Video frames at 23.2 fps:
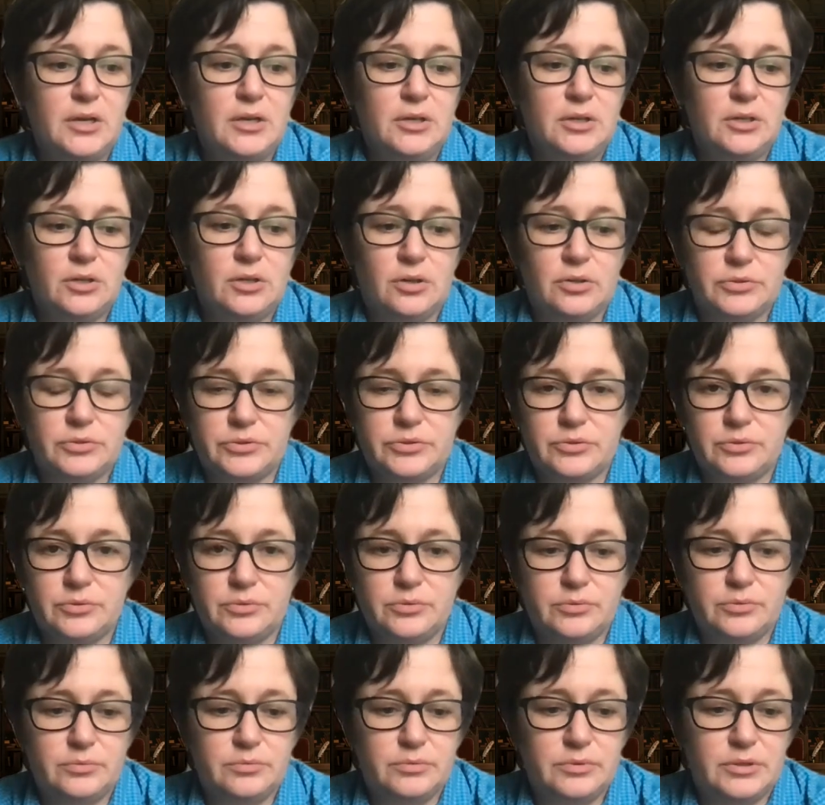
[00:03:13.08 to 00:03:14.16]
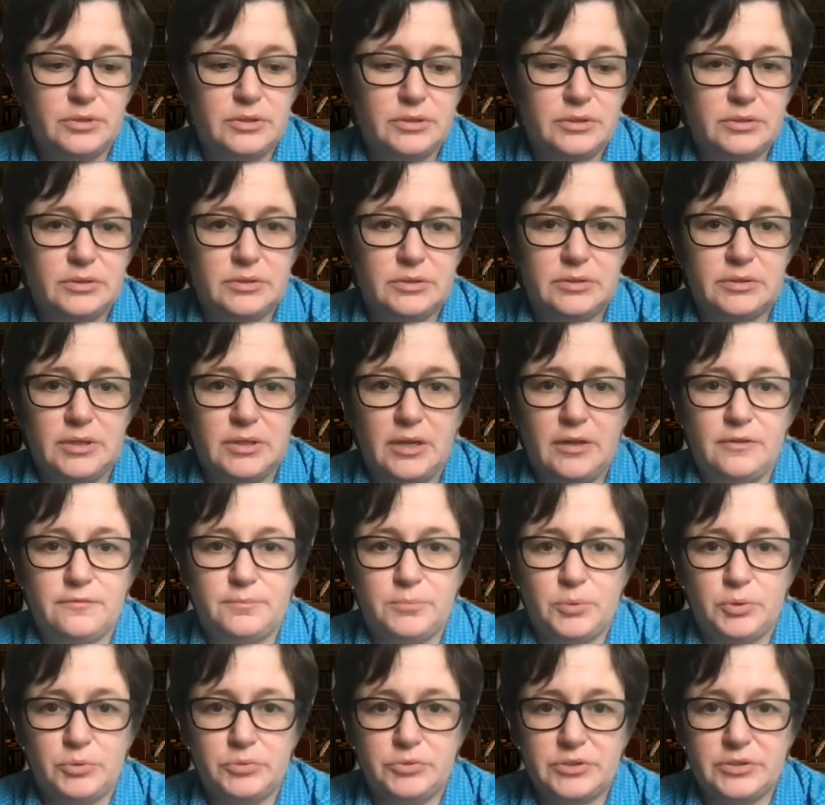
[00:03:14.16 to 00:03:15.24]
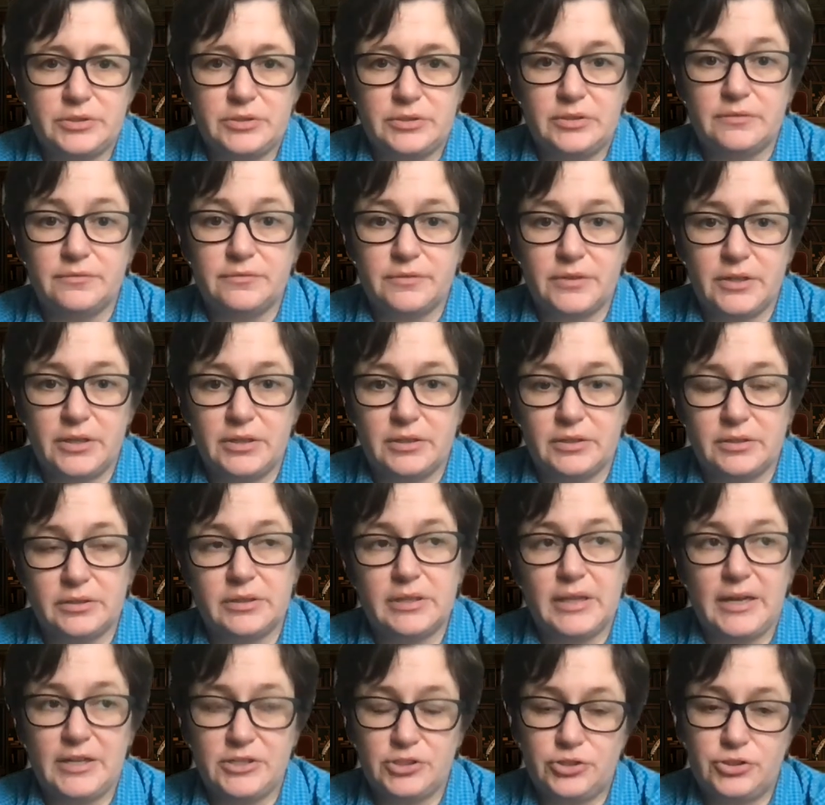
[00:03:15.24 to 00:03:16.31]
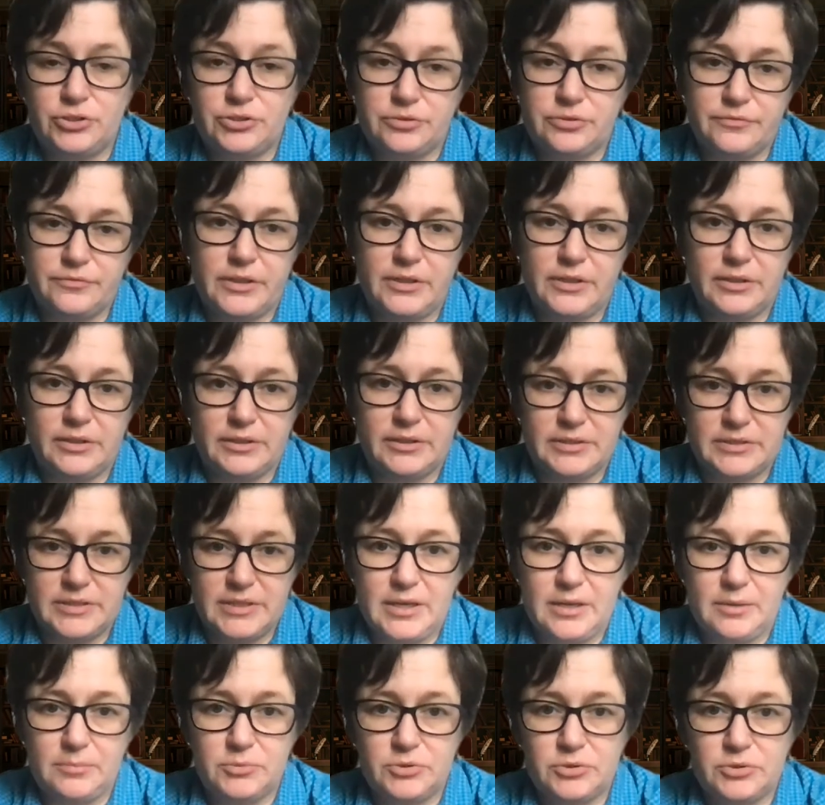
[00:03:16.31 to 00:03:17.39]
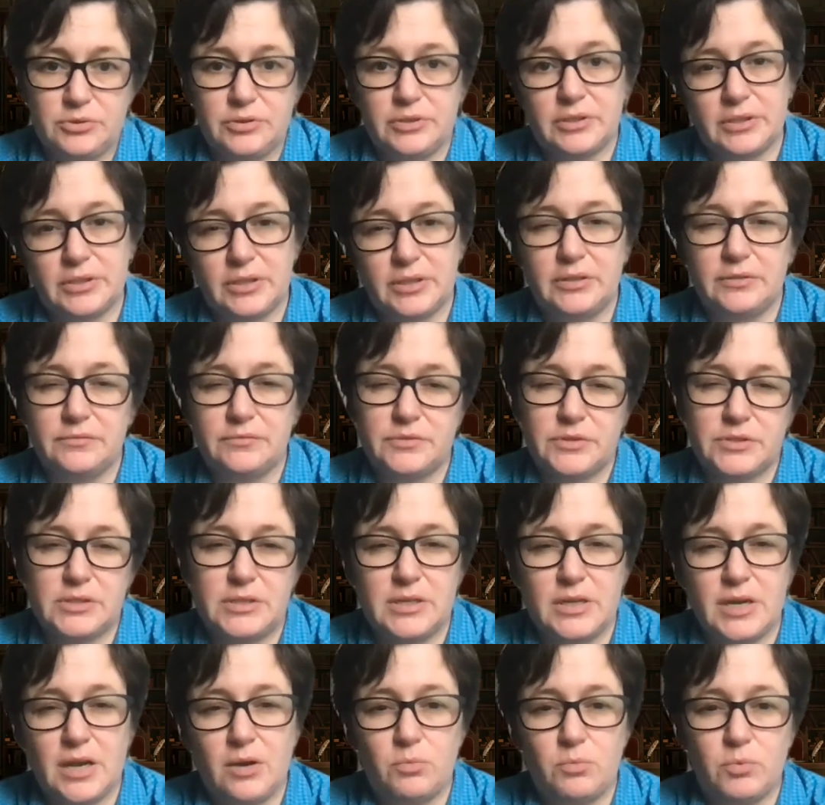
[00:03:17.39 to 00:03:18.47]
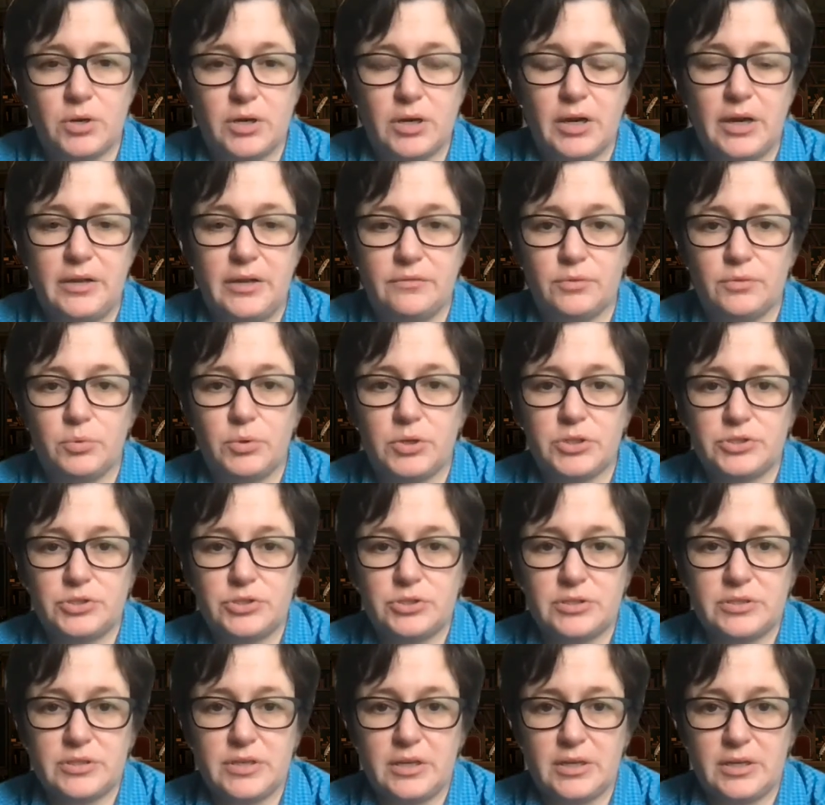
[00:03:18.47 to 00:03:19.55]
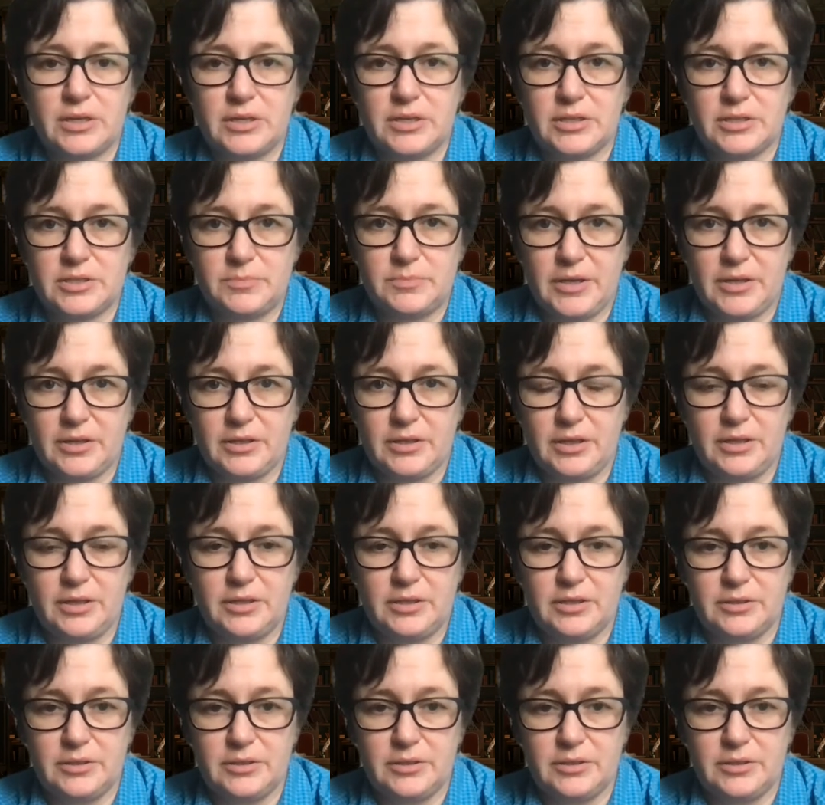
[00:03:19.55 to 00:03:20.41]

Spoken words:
Also, I've posted the last year's final exam, so you can kind of see what kind of questions I can expect.